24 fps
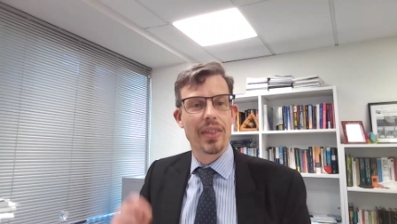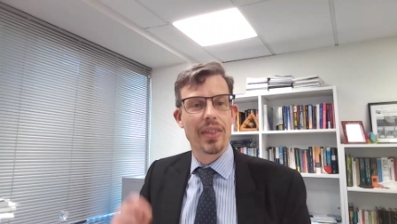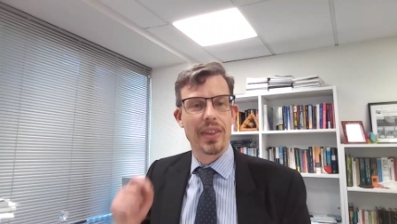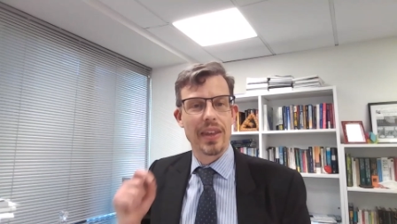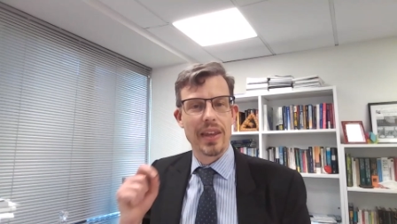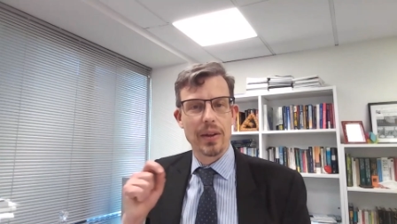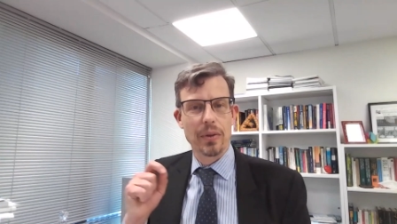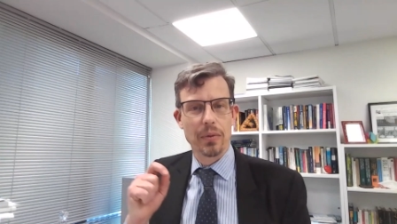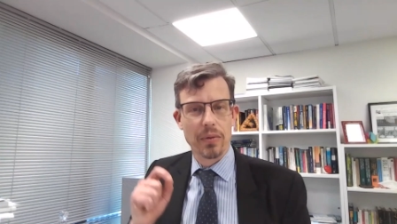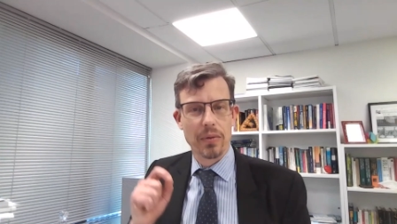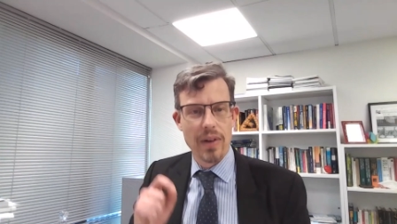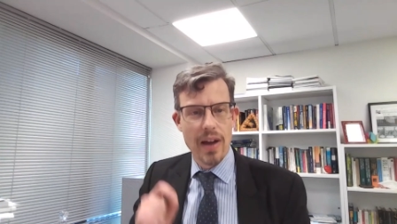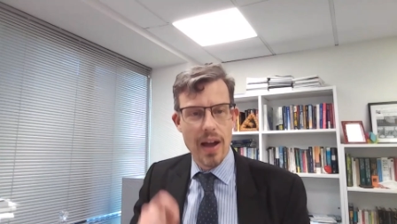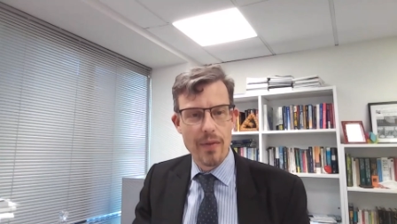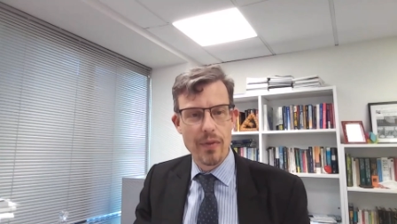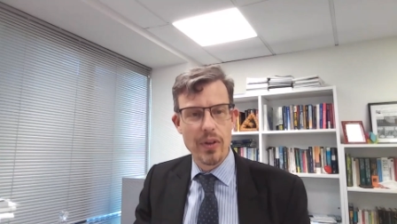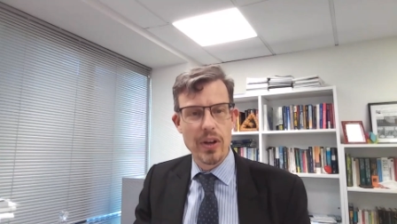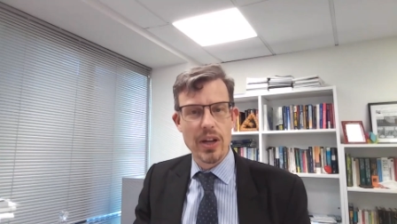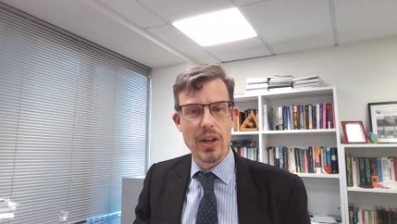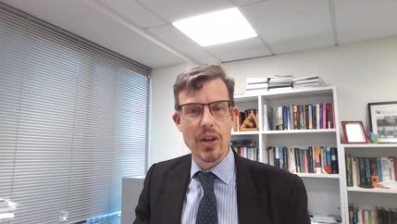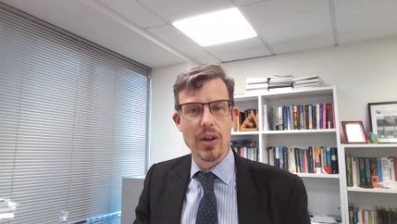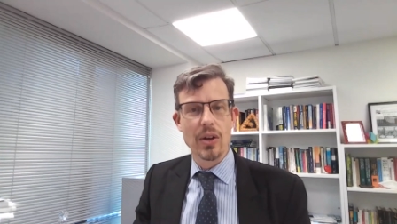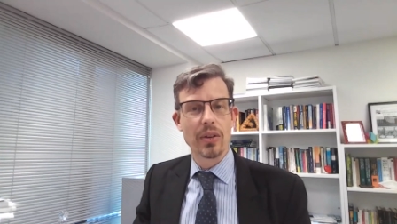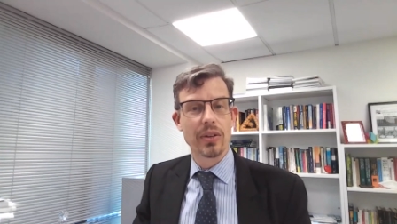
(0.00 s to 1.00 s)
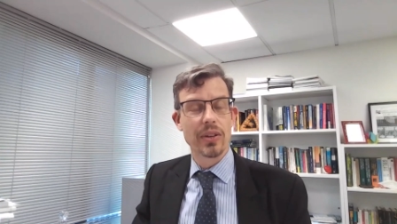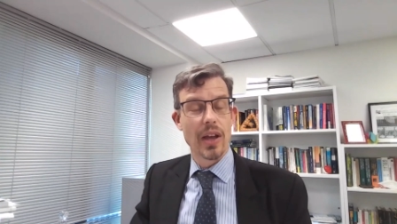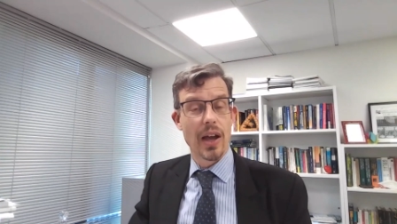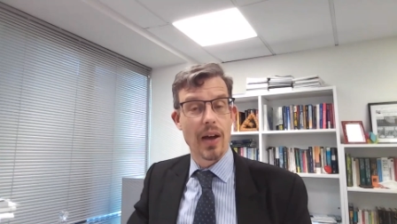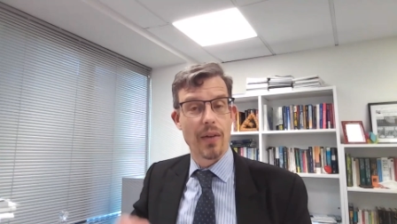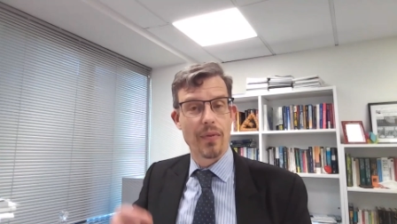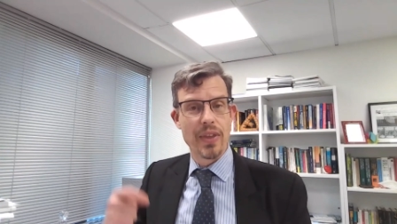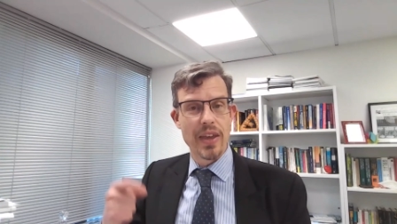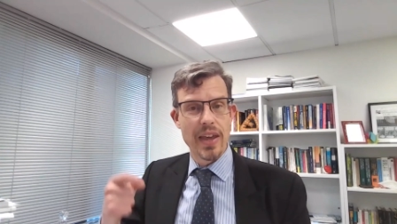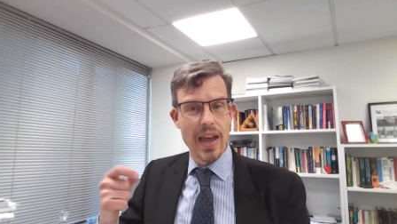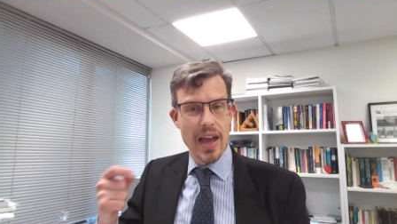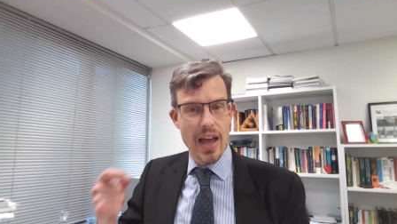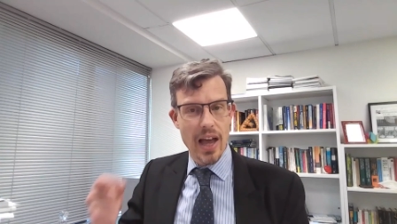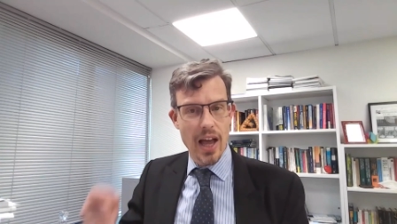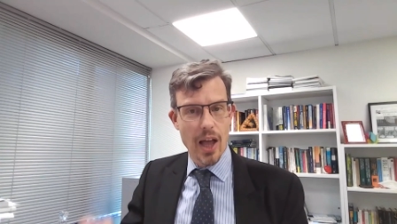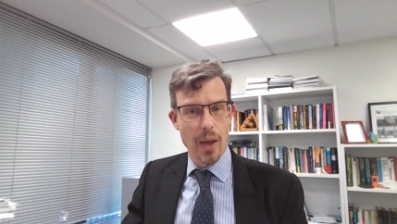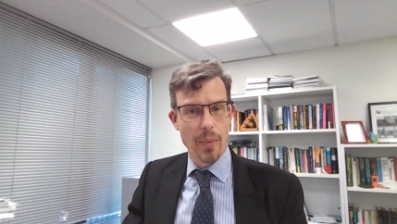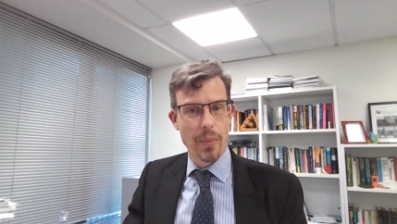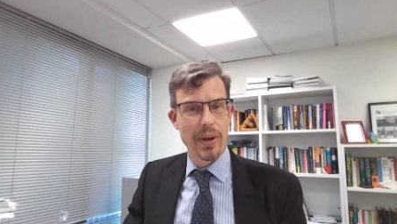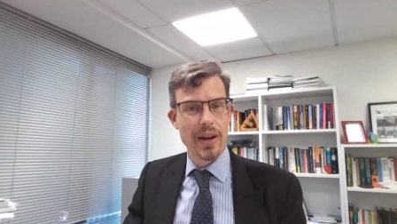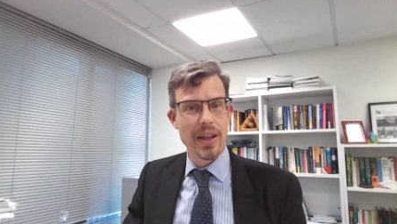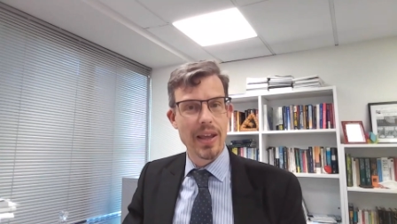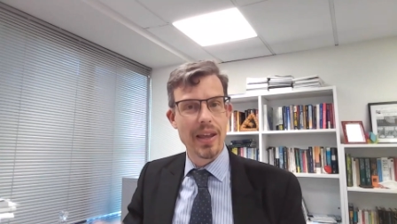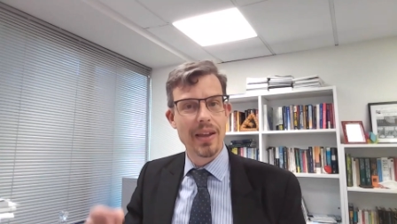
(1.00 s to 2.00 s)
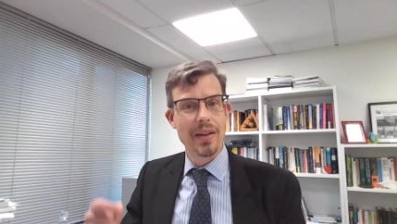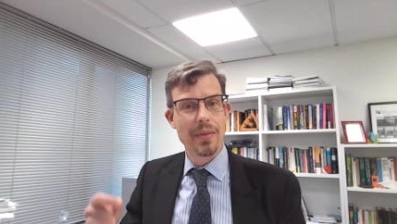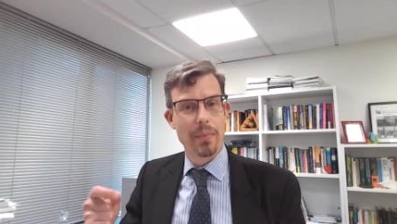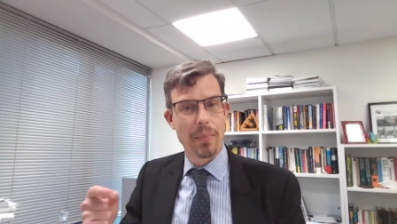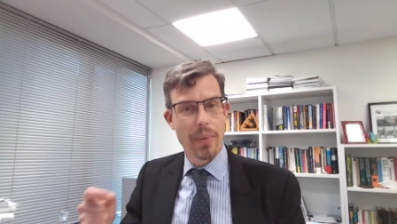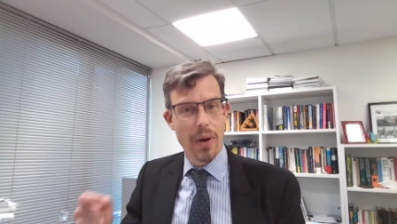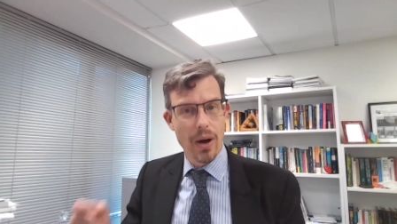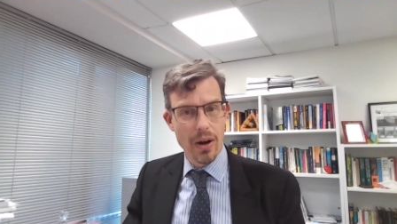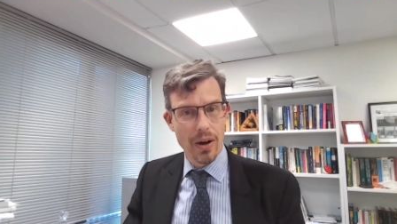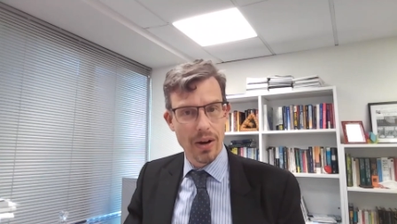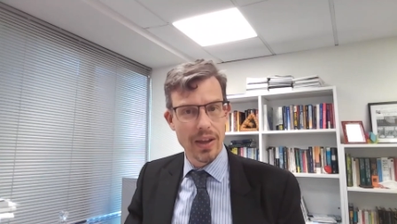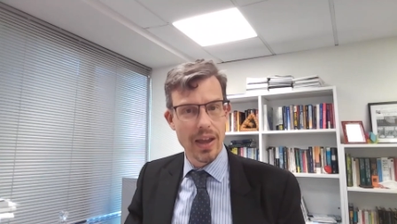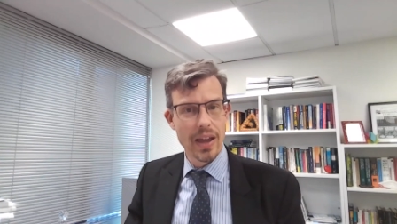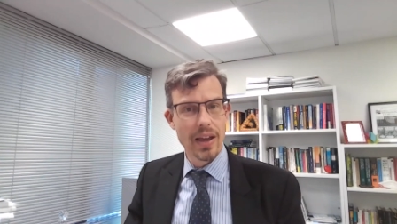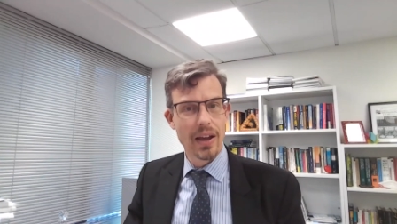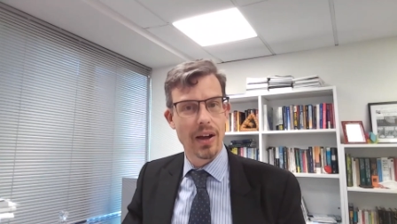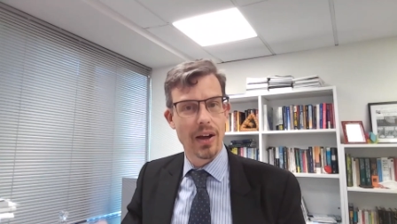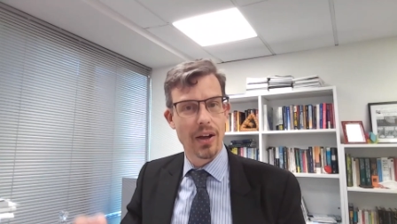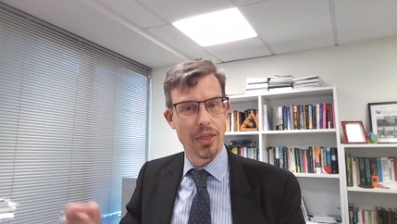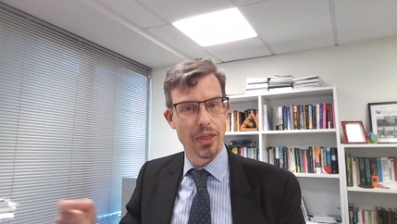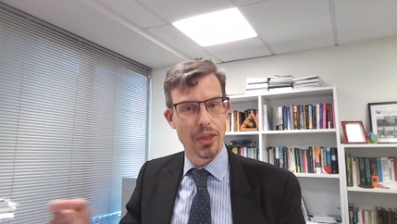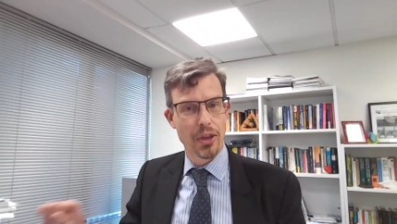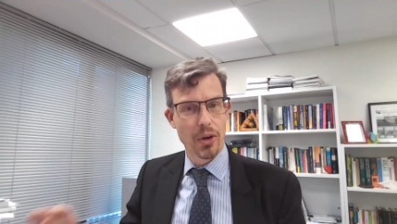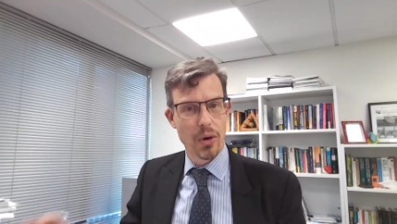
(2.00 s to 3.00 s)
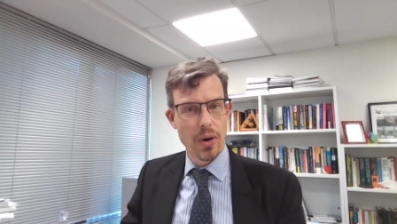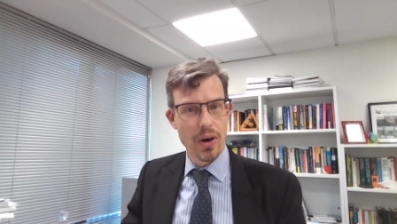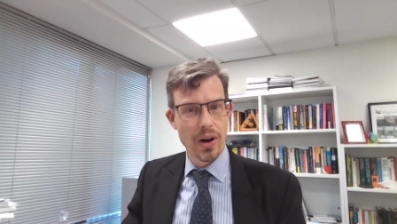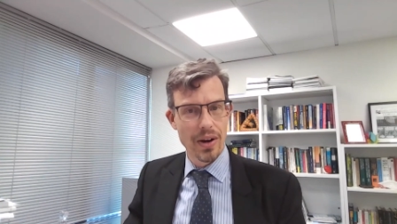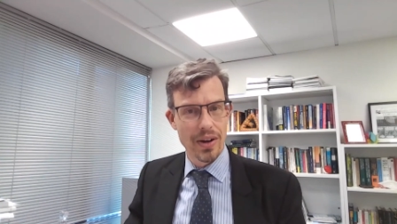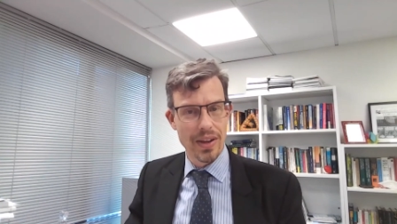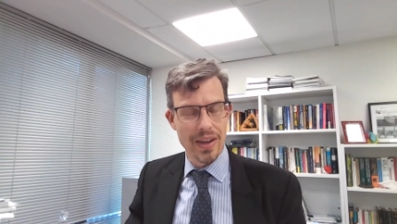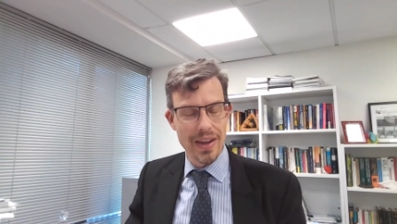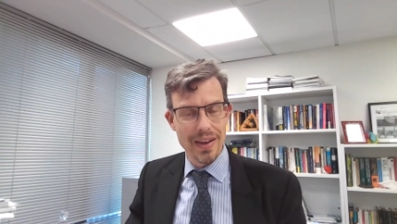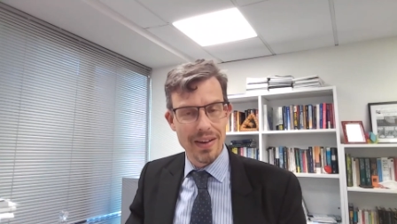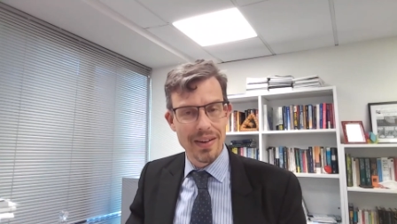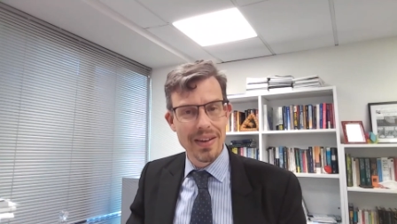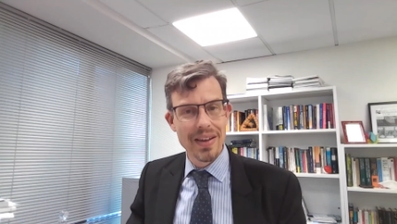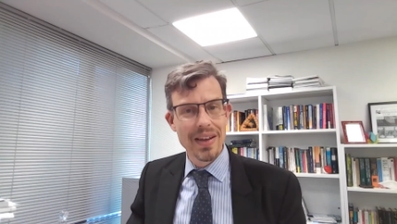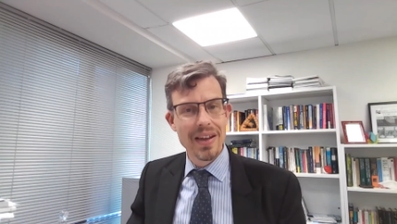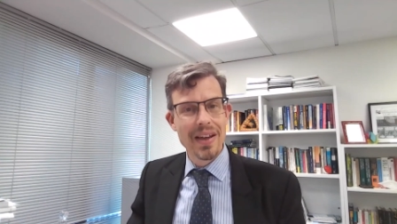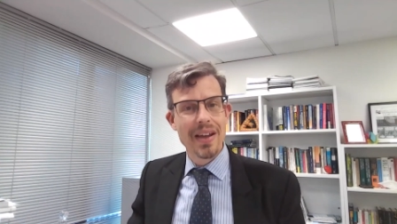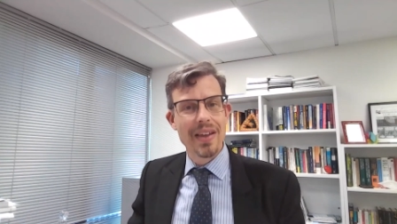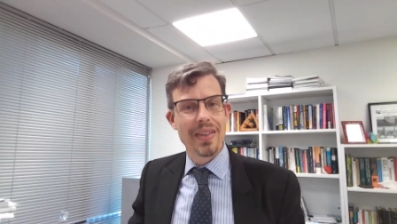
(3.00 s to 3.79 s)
The revenues of the Albany Parking Authority.